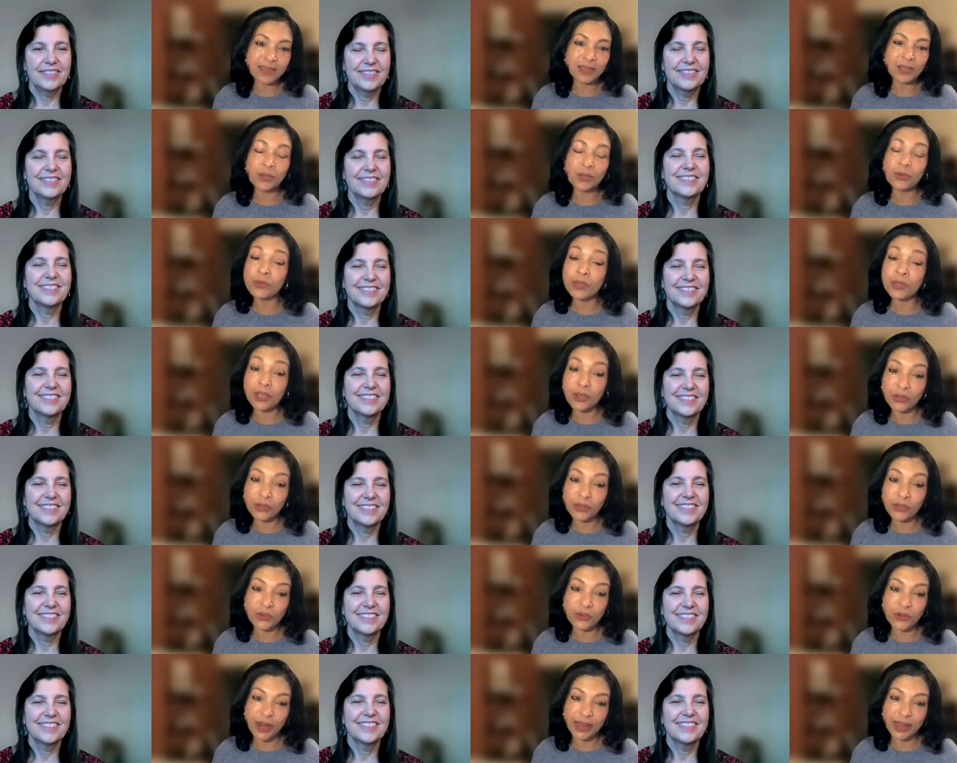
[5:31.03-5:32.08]
Speaker 1: using your
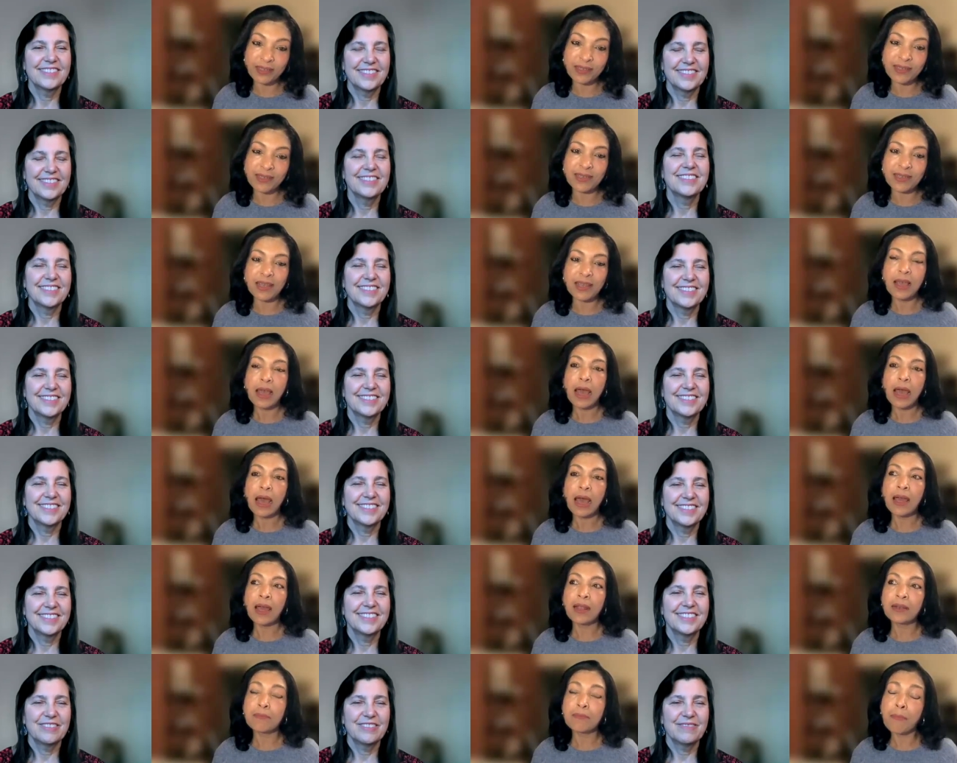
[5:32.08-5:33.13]
strengths,
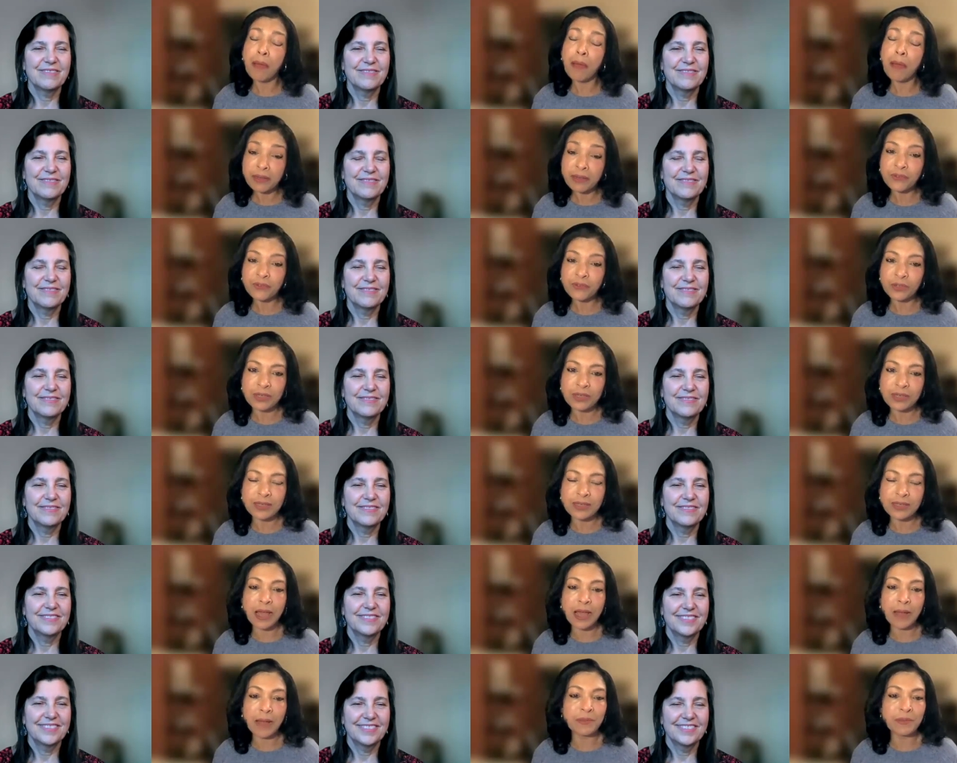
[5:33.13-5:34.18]
and mindfulness,
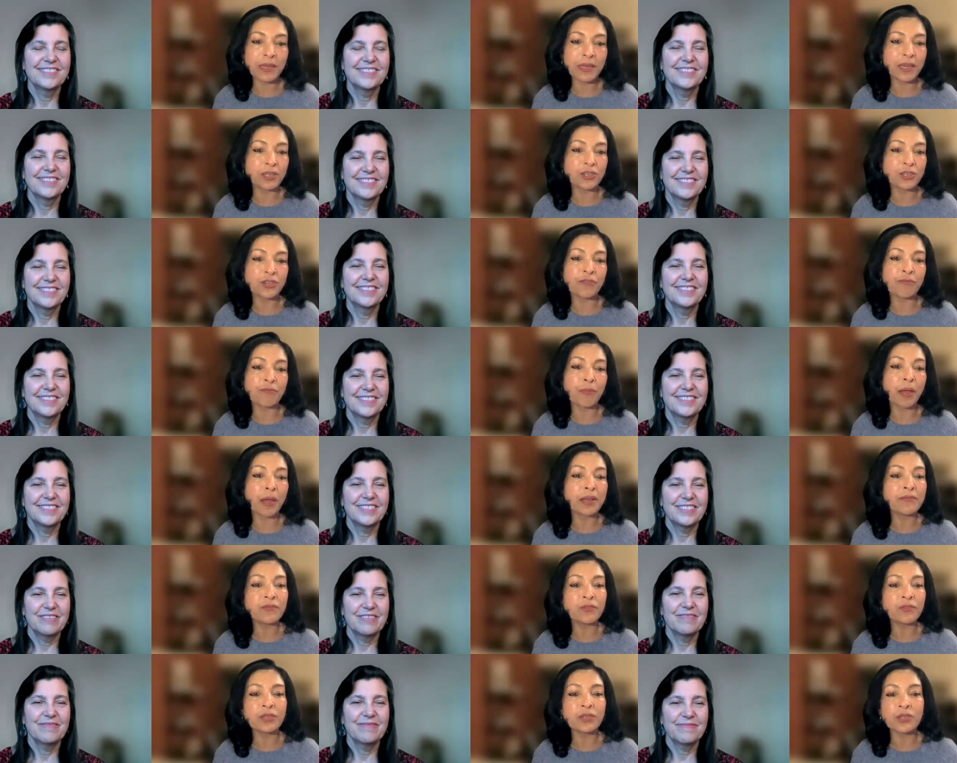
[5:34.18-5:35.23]
the application of
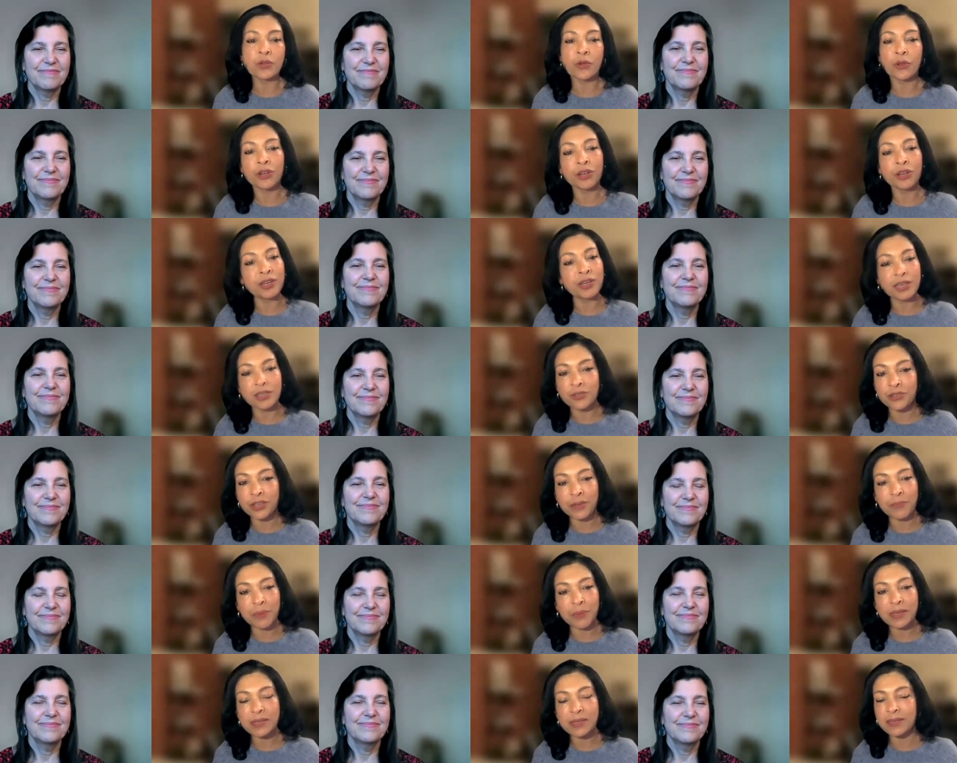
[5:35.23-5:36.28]
mindfulness on a day to day
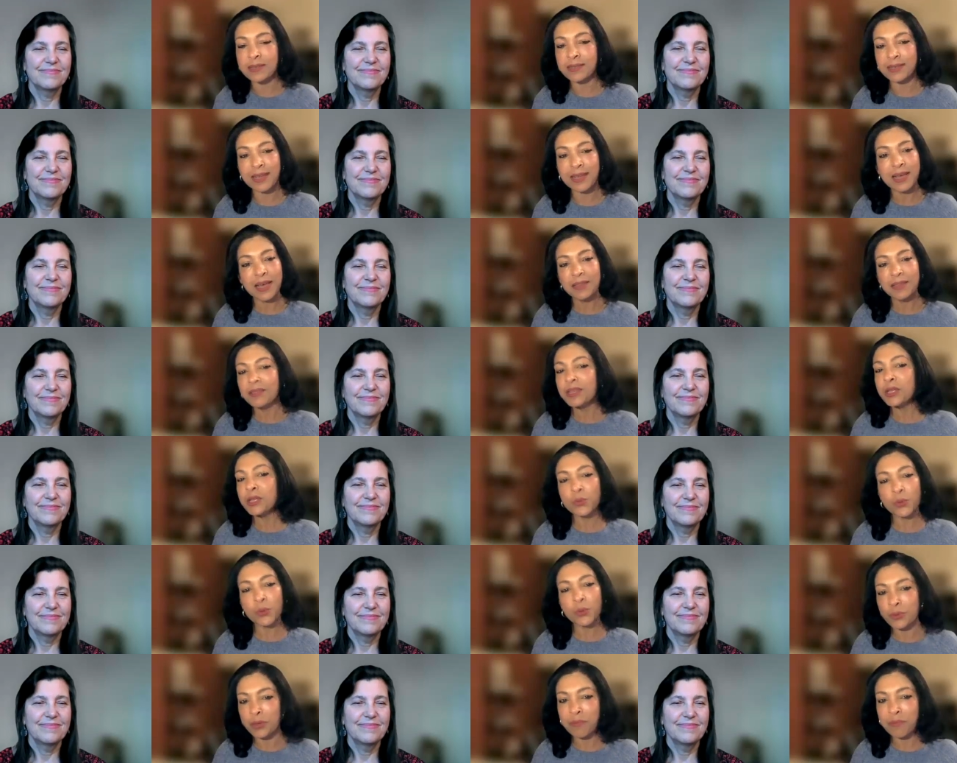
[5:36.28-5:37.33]
basis. These
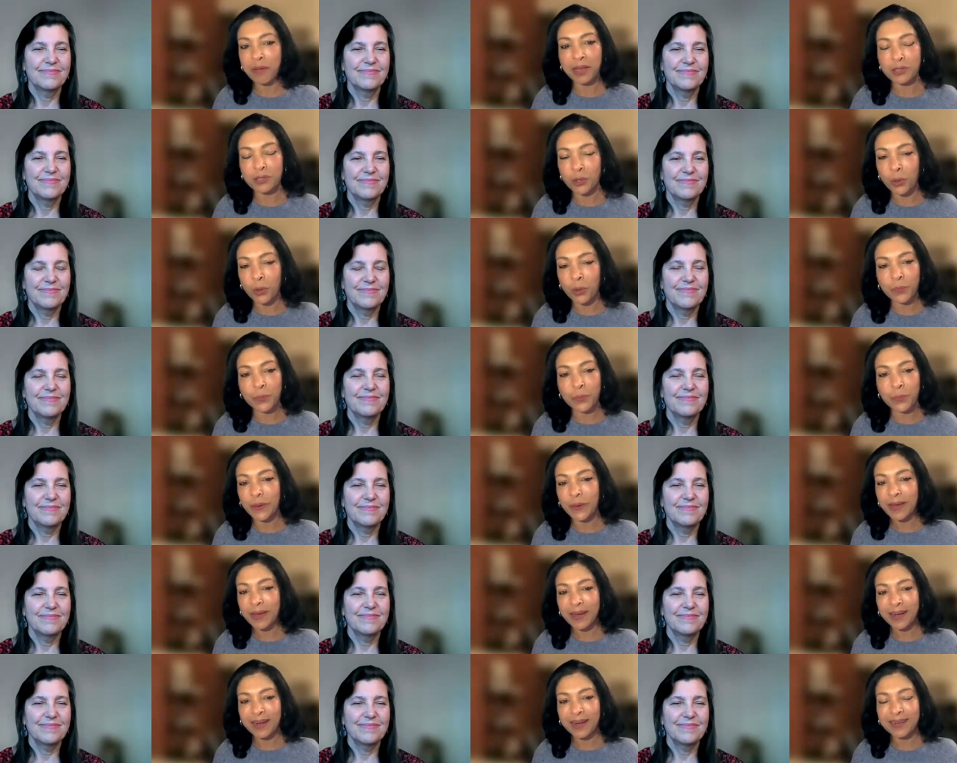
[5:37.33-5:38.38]
would be my top
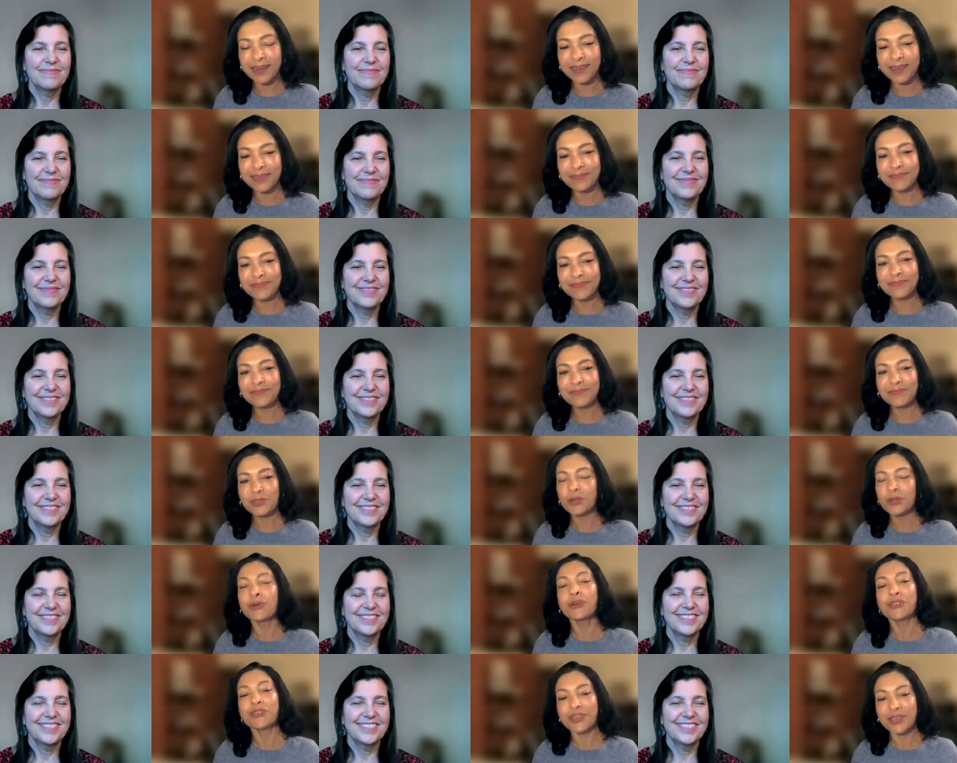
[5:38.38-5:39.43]
um,
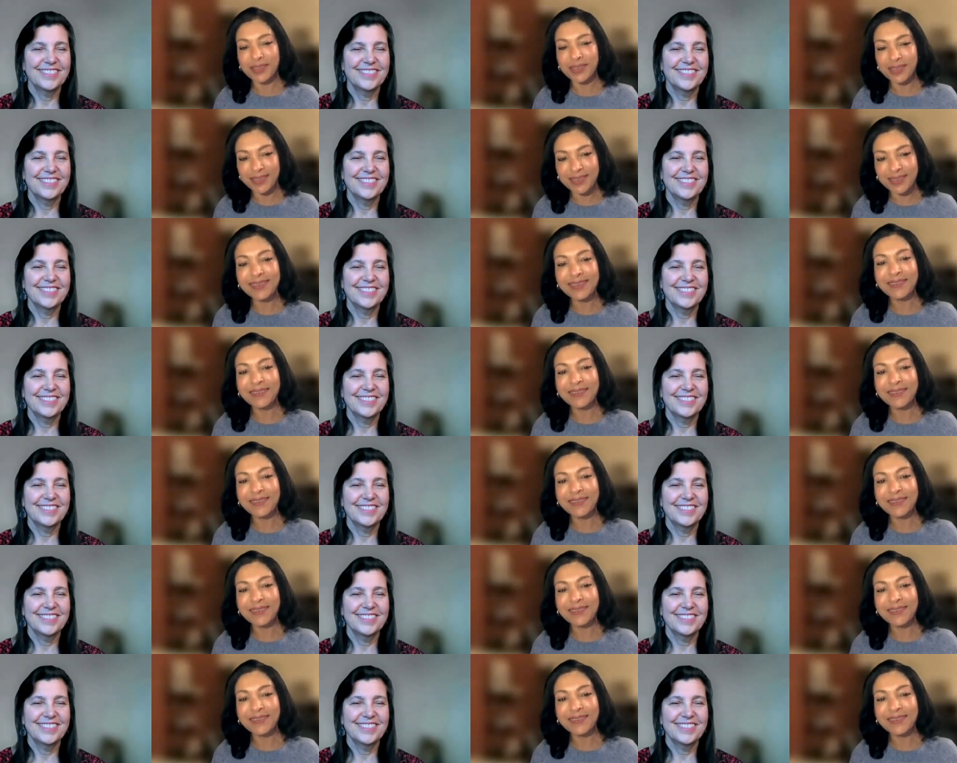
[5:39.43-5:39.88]
choices.